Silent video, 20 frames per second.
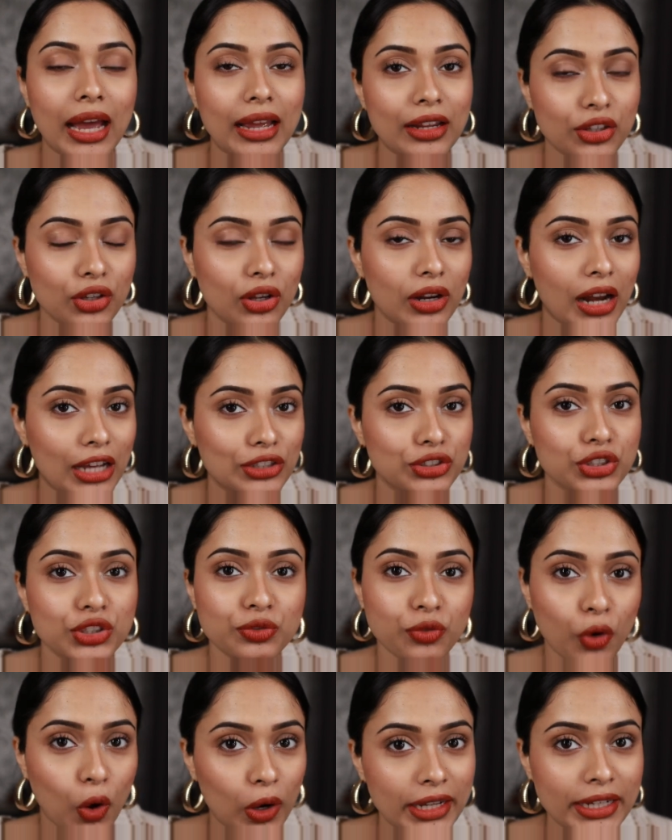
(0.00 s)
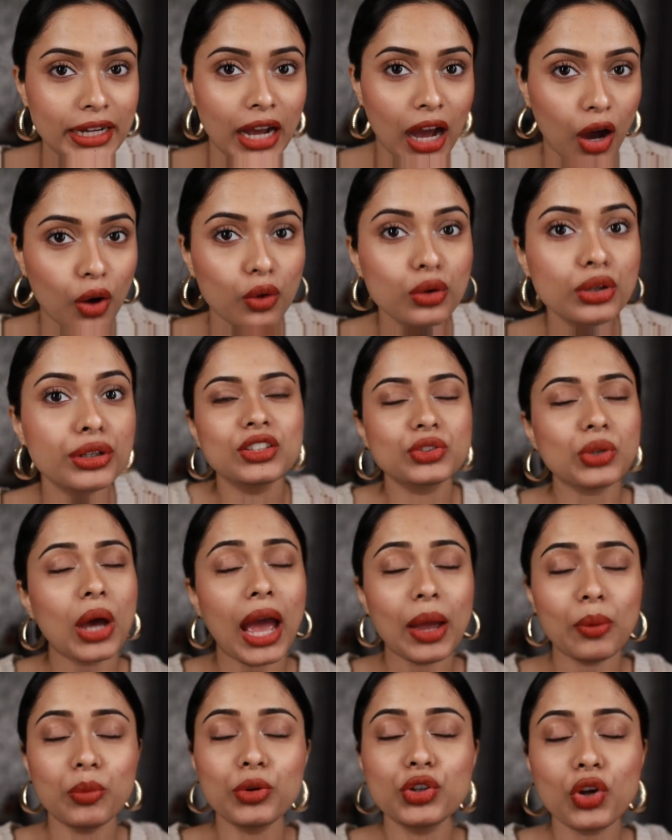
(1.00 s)
your lashes falling out. So
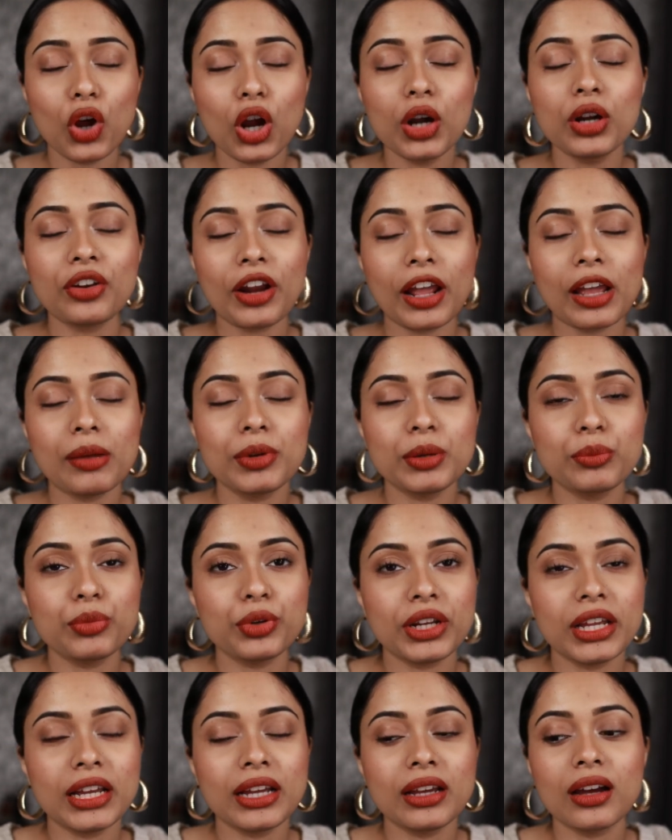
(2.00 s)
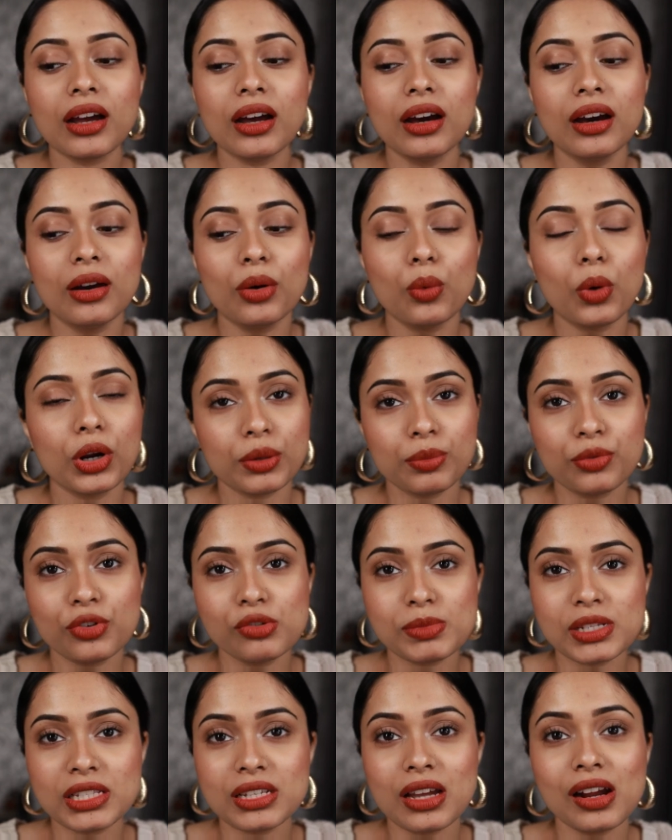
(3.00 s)
I would not recommend putting waterproof
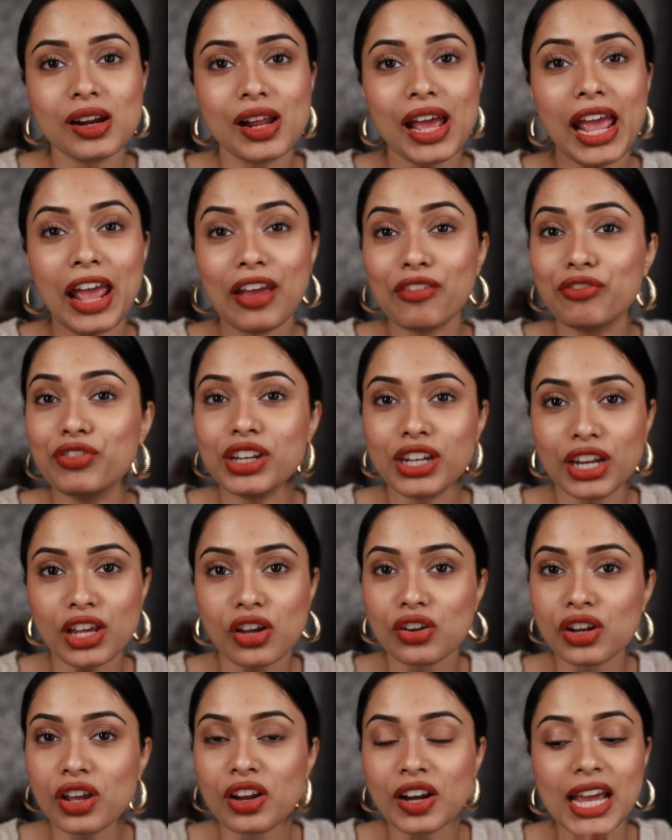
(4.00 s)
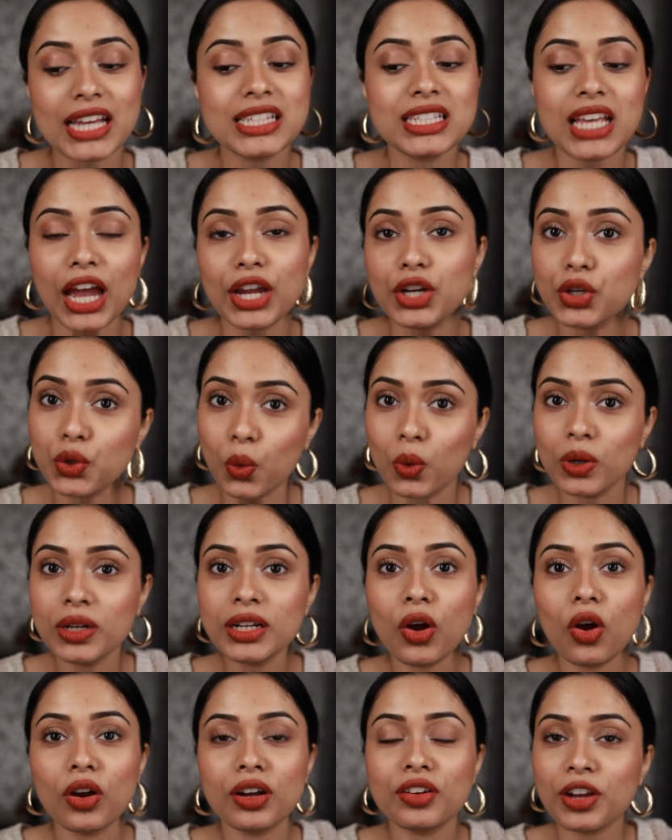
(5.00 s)
mascara every day on your eyes. I don't.
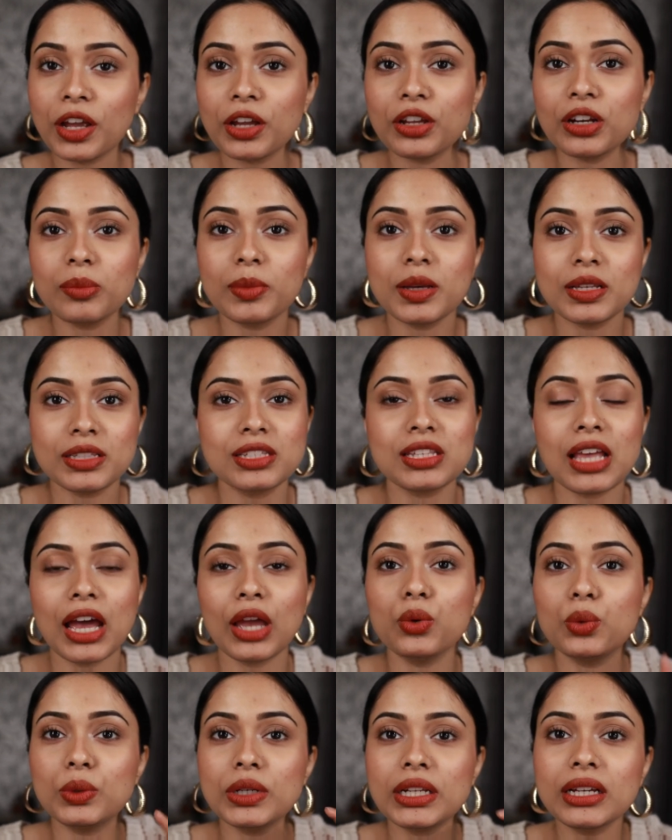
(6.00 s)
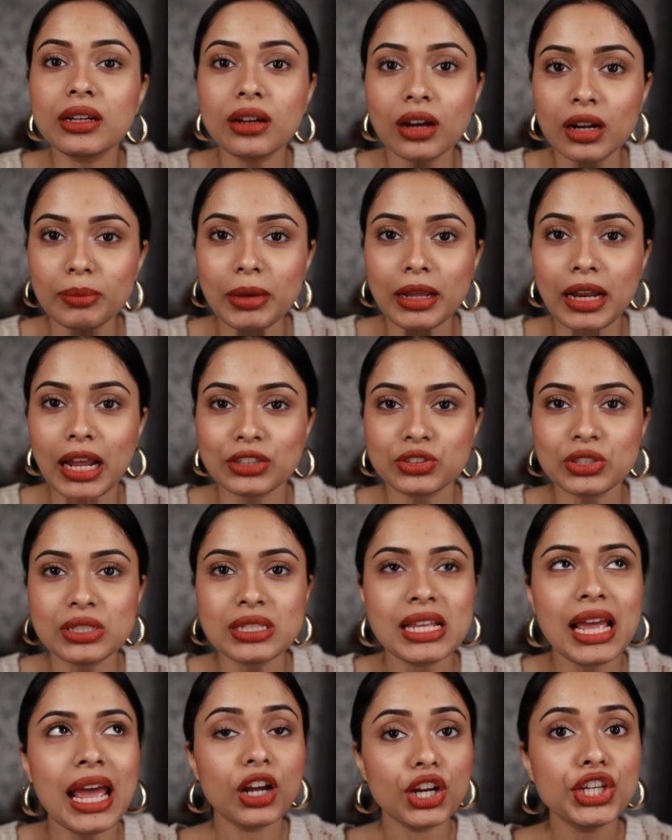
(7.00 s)
On a regular basis, I only curl my lashes.
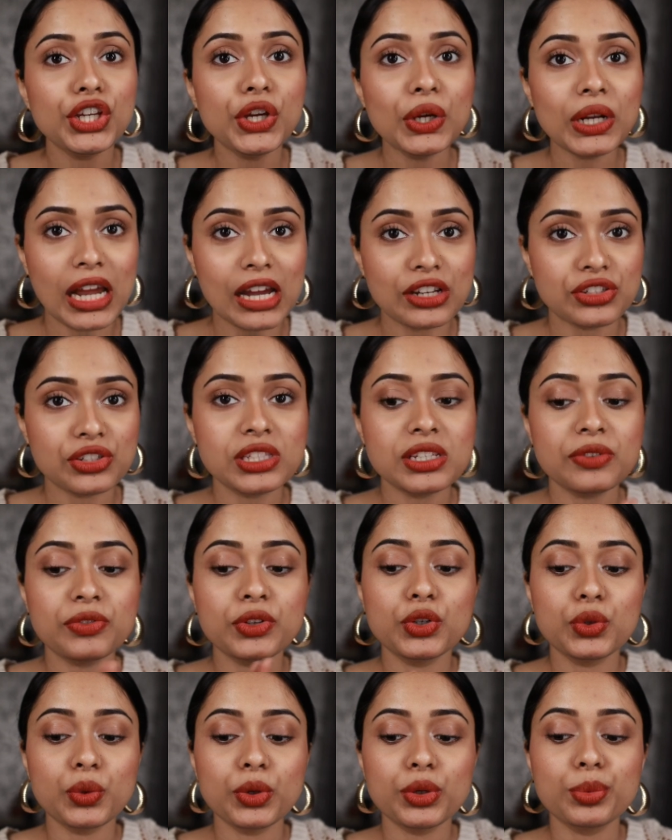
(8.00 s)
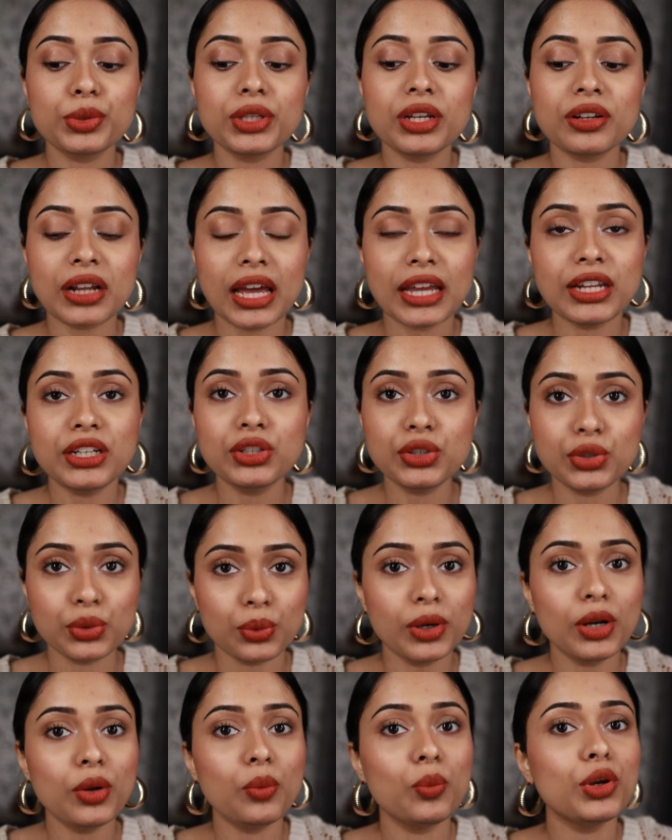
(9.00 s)
Curling your lashes, if you do it with the right
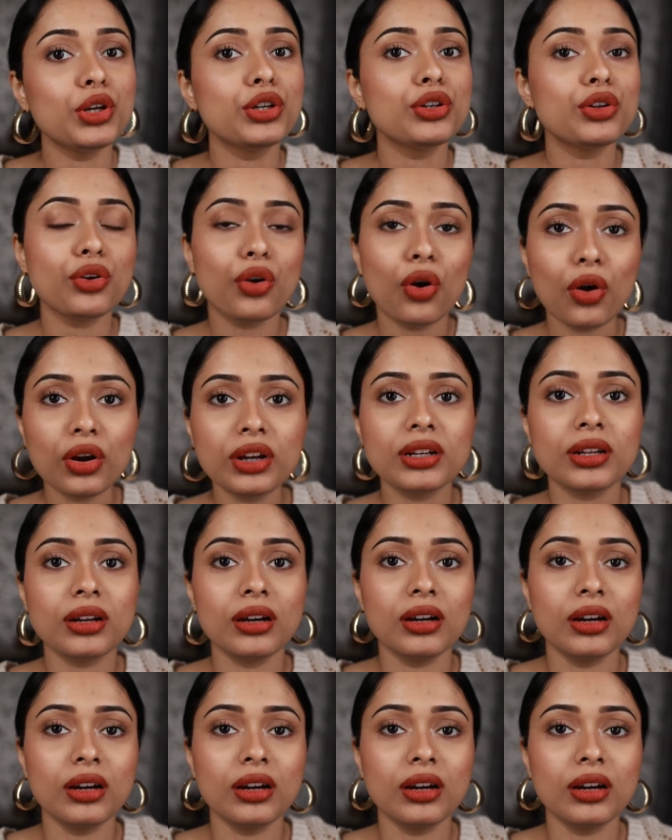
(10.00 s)
tool, will not